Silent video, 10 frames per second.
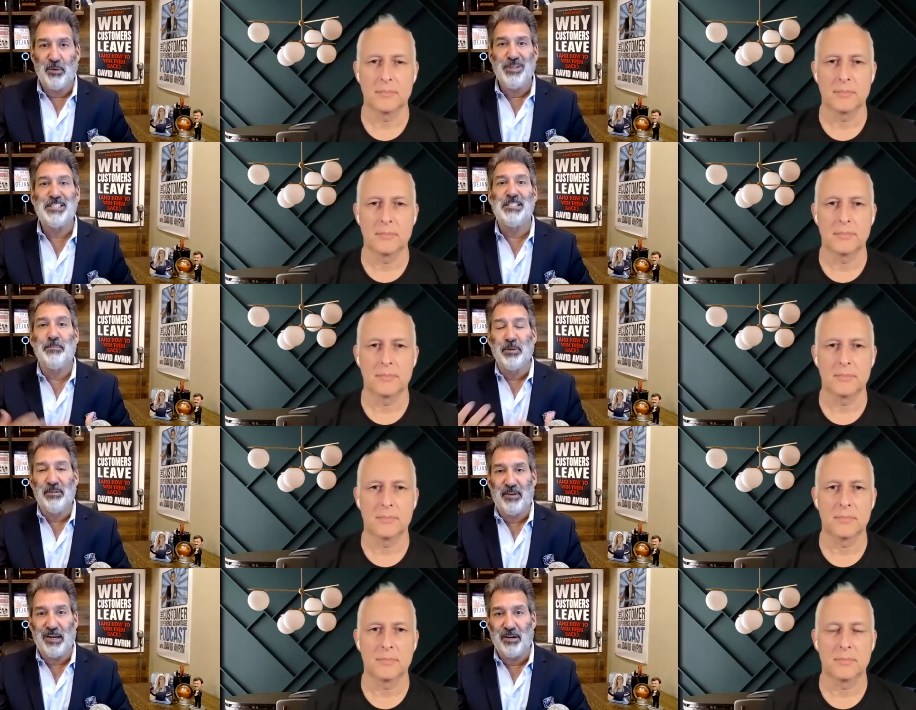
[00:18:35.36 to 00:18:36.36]
Speaker 1: we
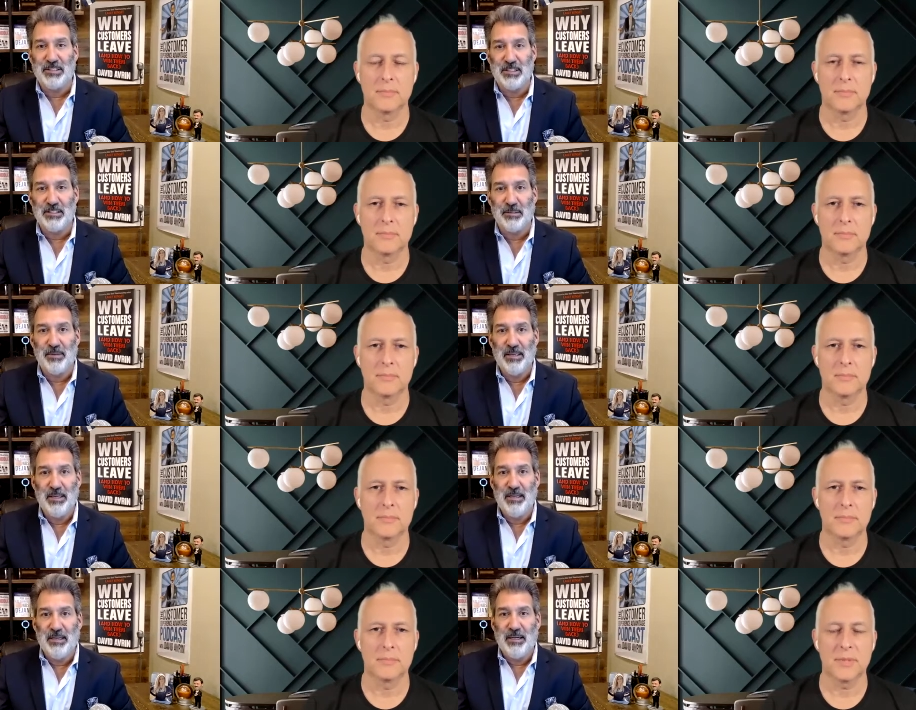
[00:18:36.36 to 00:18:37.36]
simplify our system?
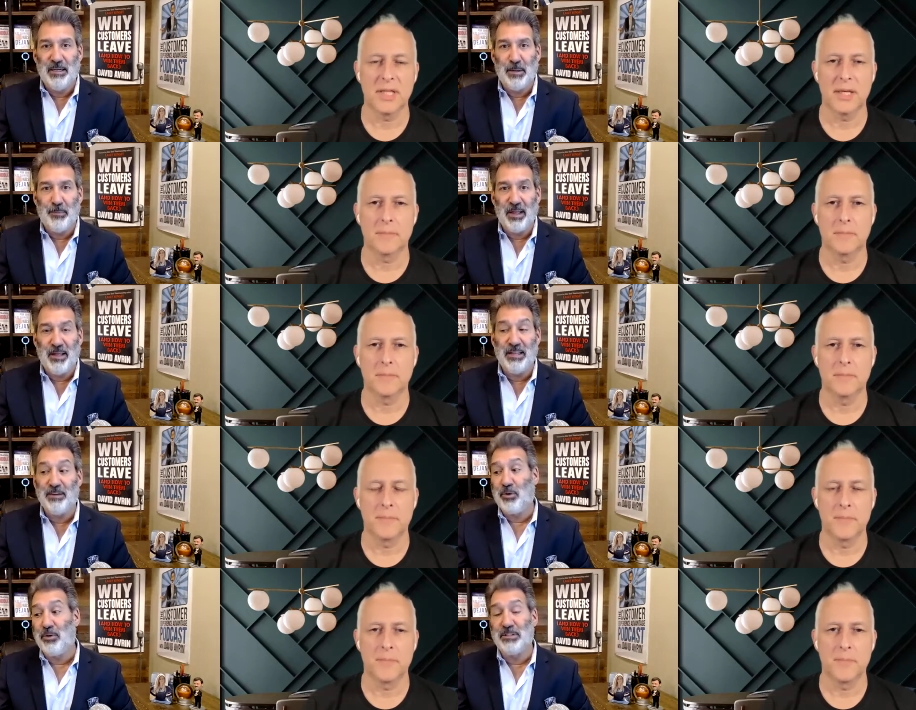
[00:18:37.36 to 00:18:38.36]
Um, yeah. And then,
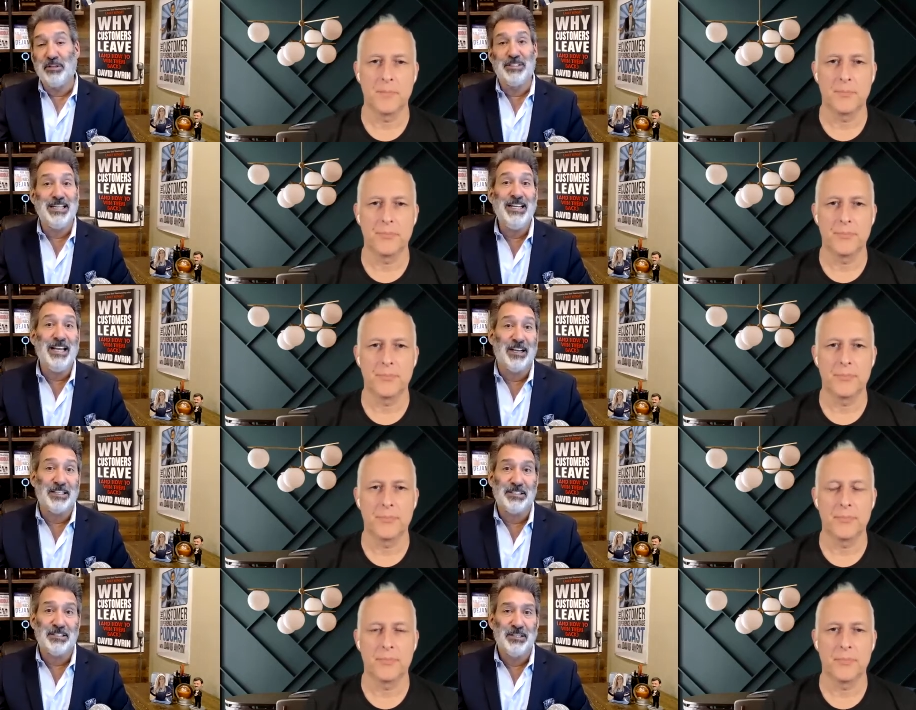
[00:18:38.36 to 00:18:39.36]
of course, there's
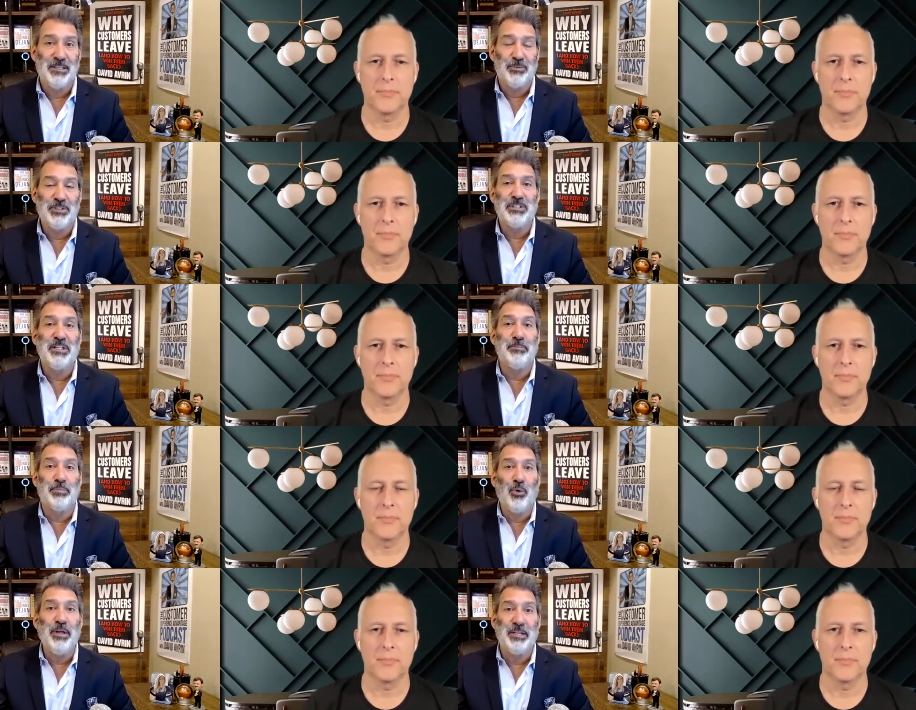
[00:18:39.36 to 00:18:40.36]
EX, which is the
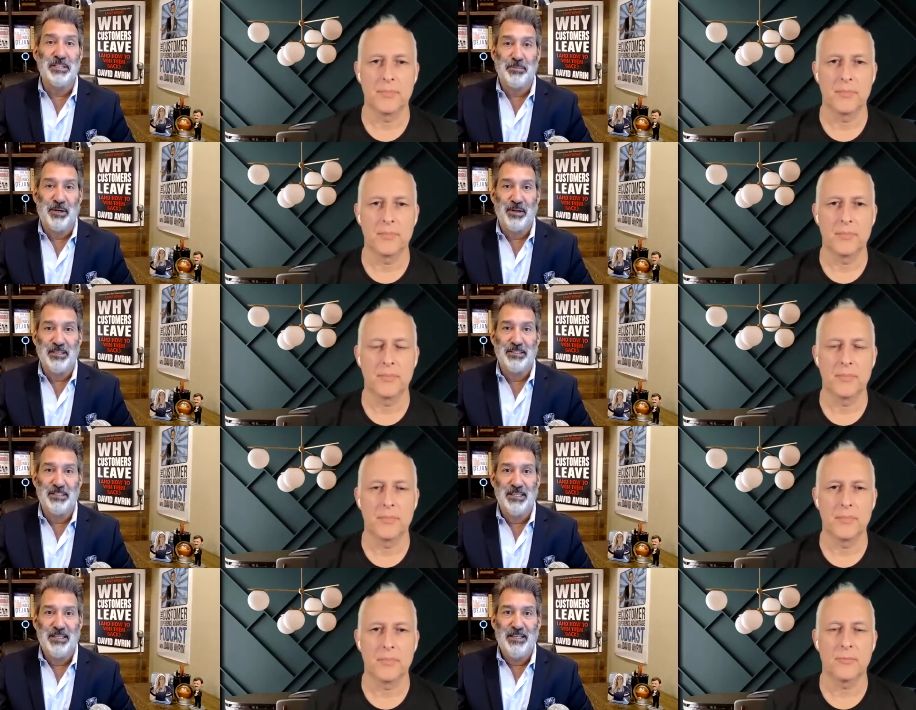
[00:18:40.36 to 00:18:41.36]
employee
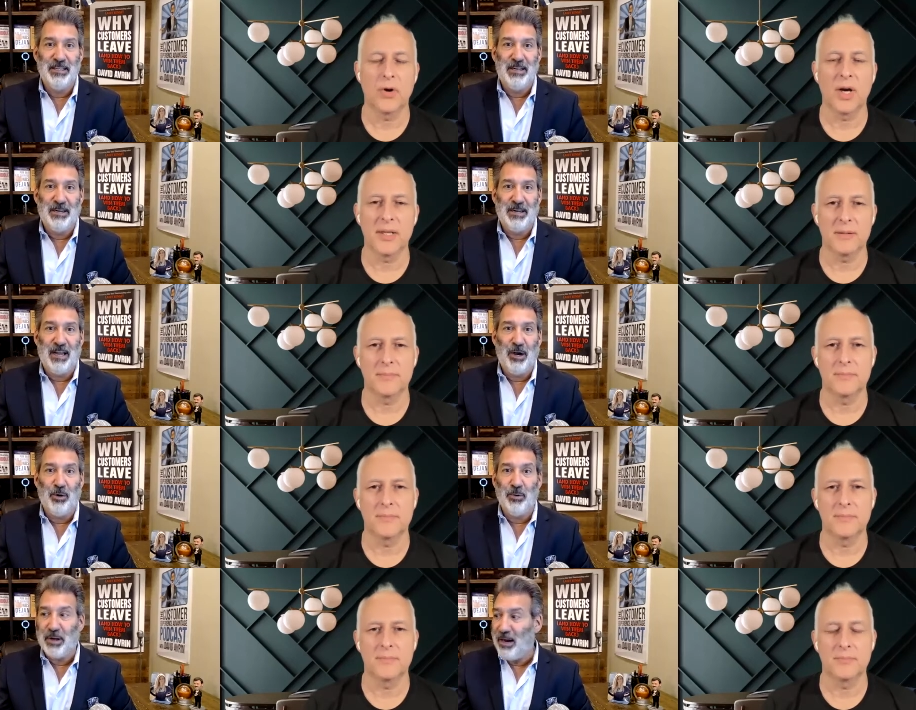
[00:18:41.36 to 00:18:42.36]
experience
Speaker 2: right
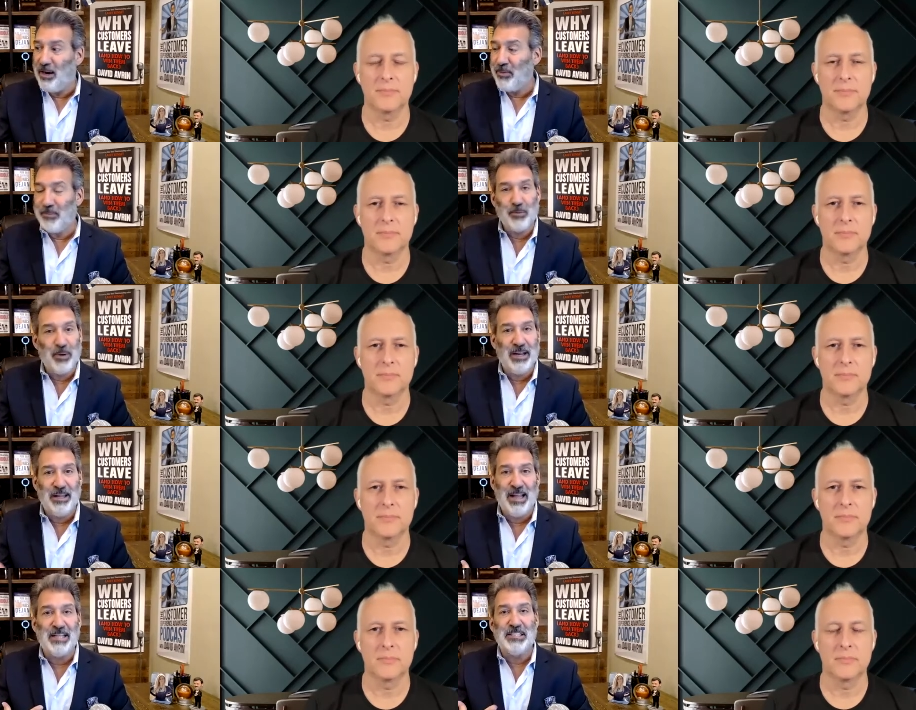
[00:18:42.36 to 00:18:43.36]
how
Speaker 1: how right
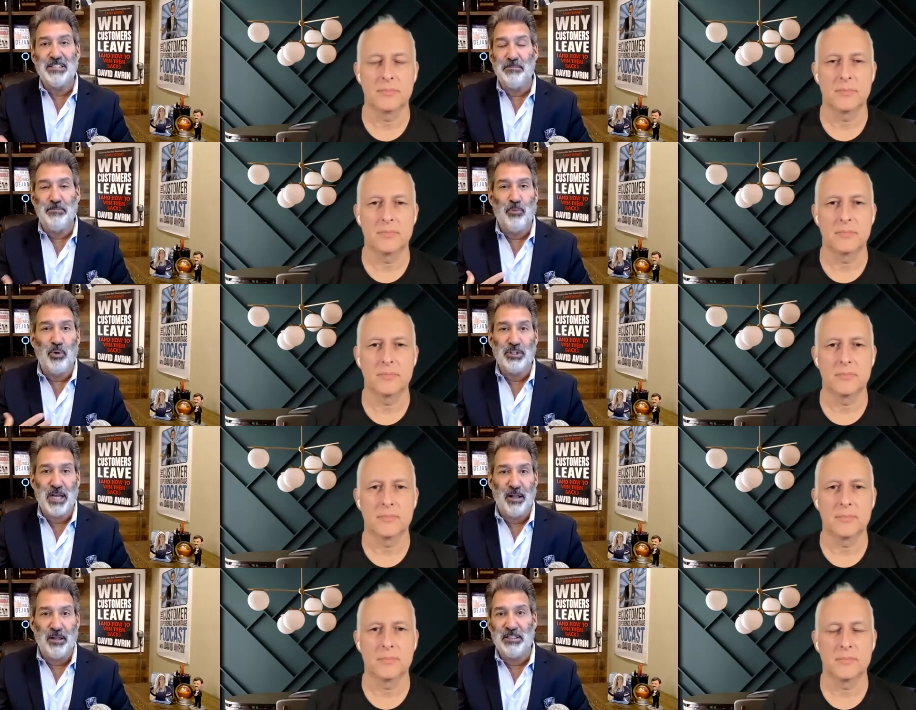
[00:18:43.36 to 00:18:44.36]
and that's more
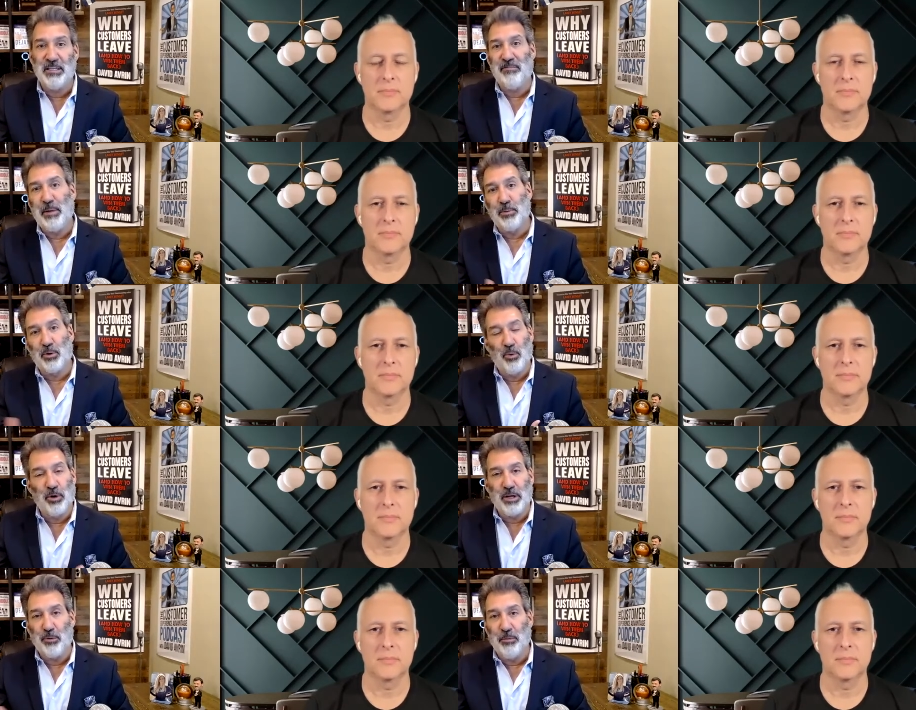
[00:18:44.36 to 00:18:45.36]
challenging if people are
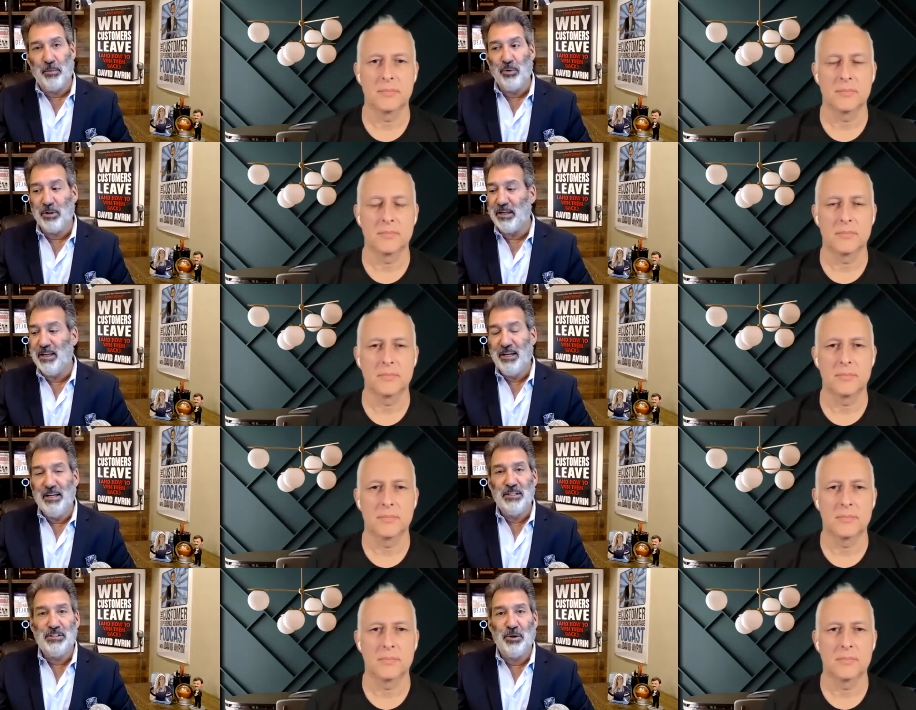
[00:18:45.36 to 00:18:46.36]
working remotely
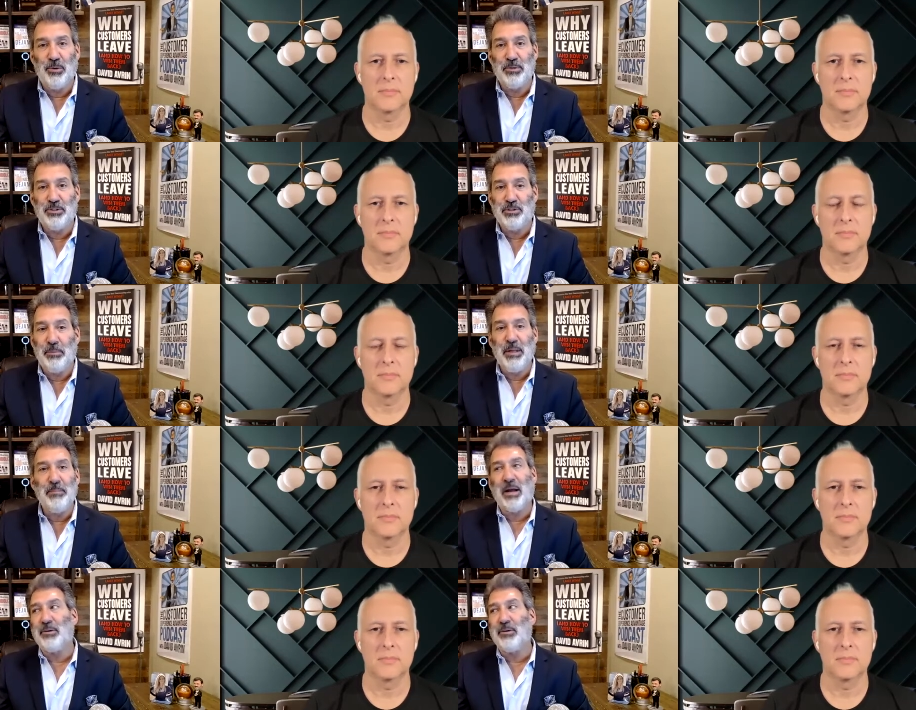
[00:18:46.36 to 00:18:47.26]
so to me michael